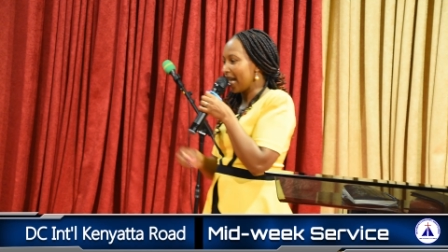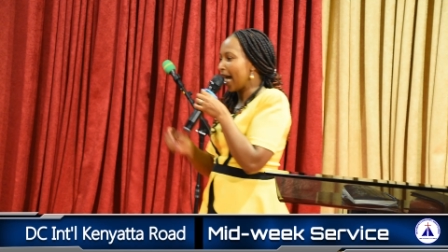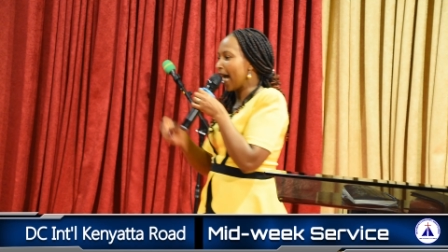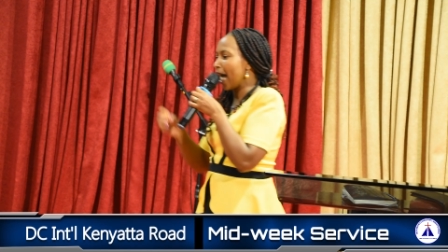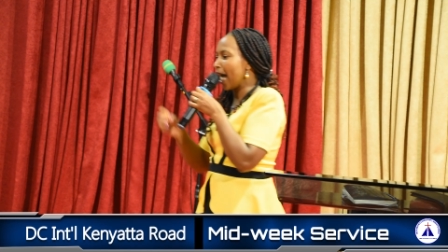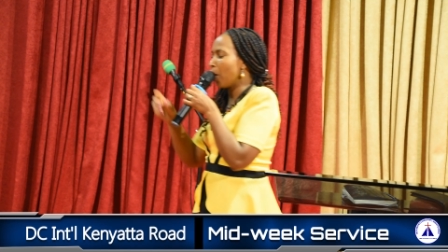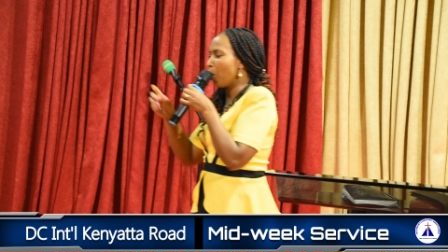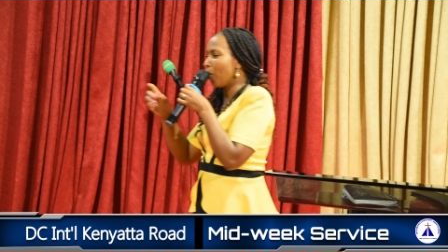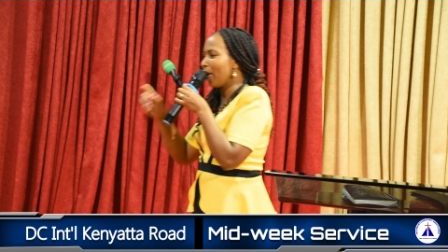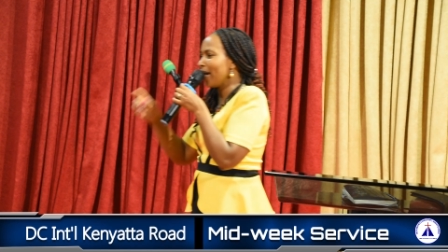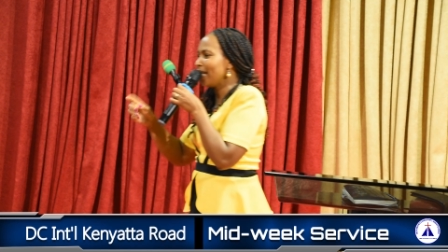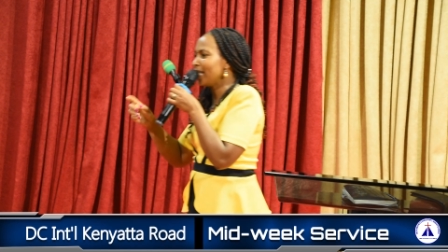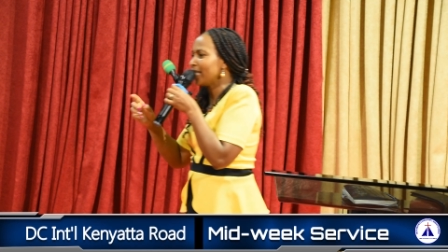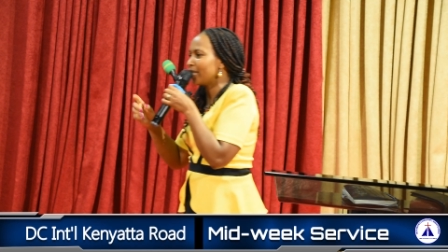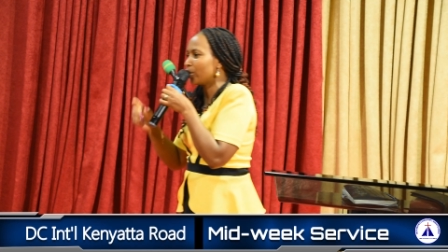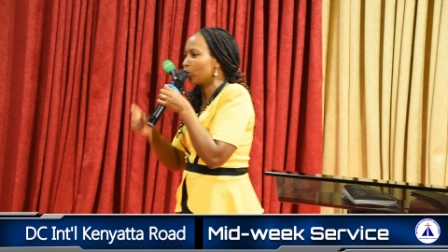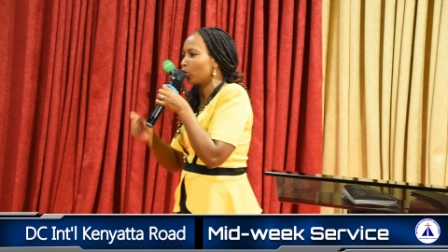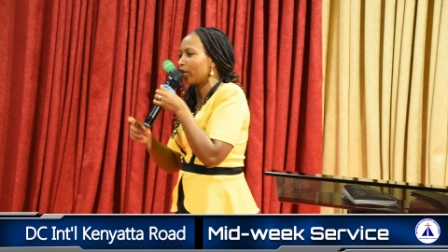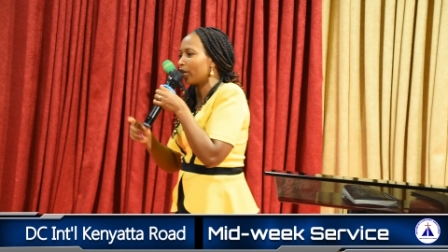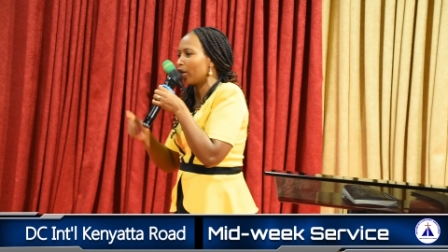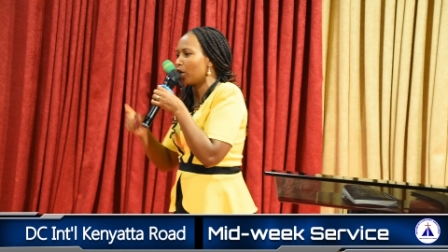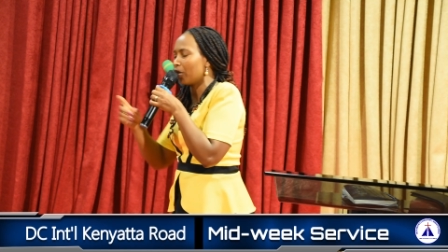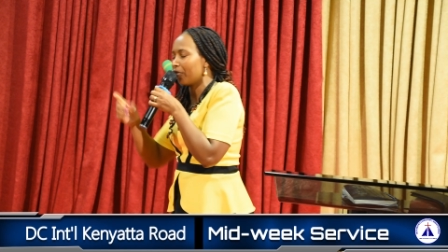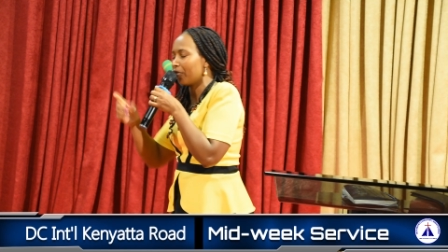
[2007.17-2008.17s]
I went
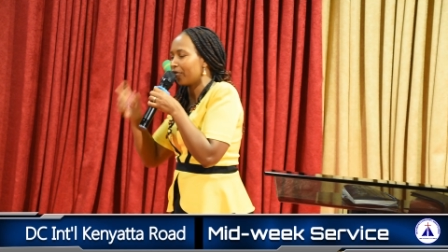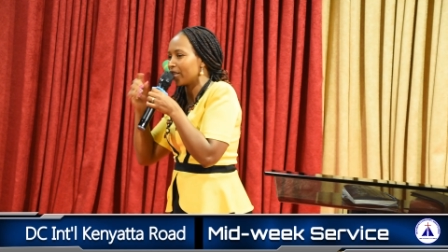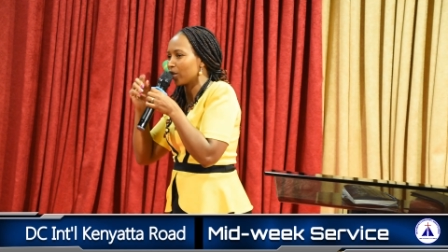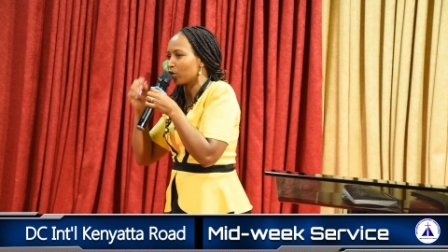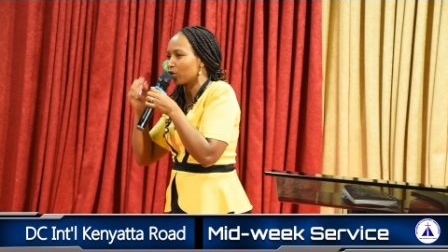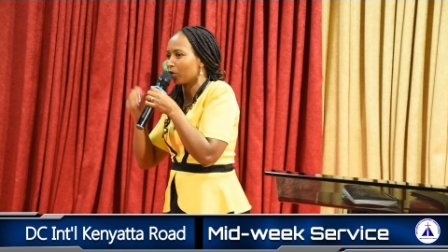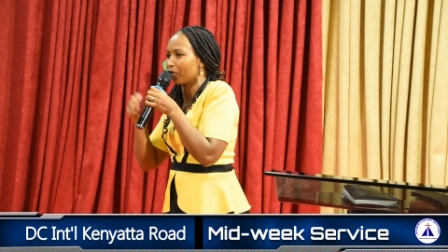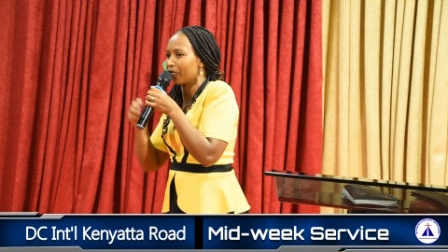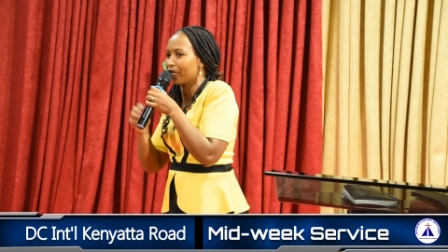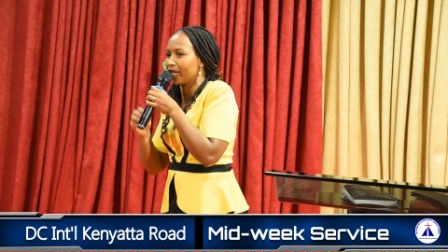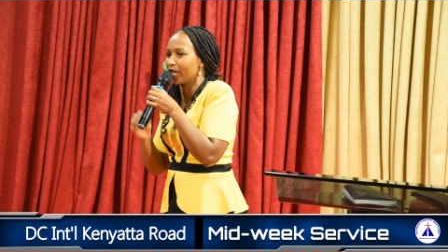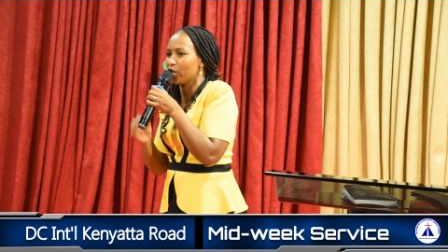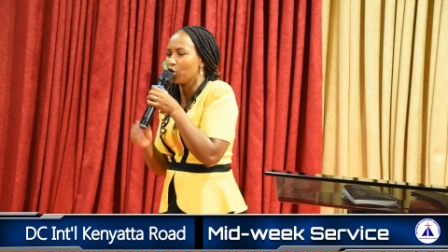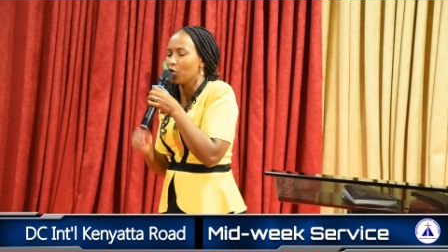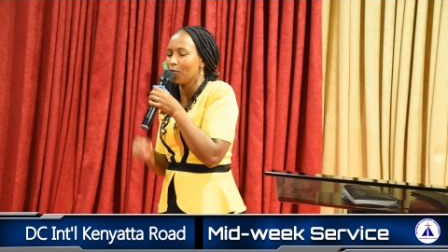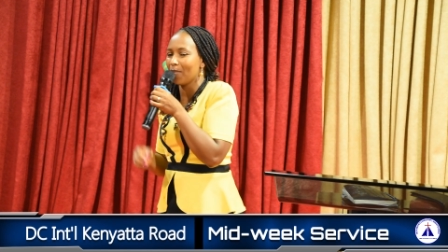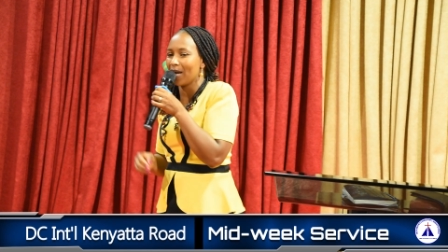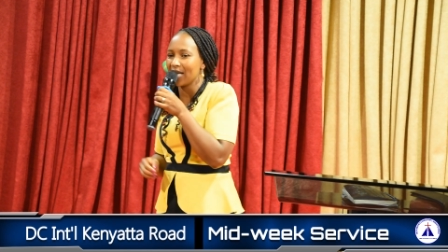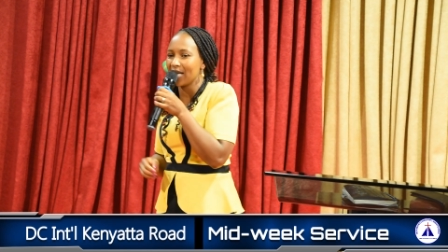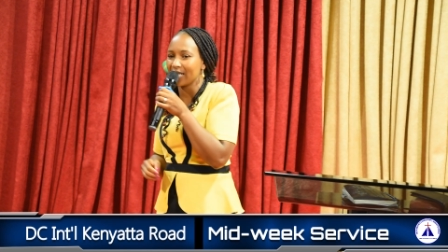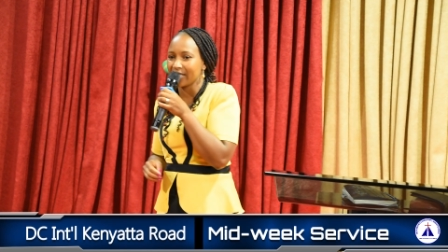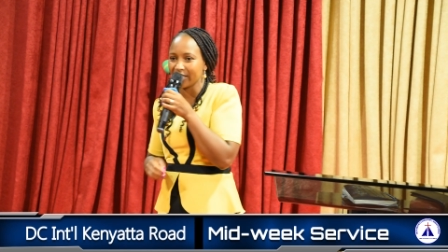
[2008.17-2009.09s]
to the office of the human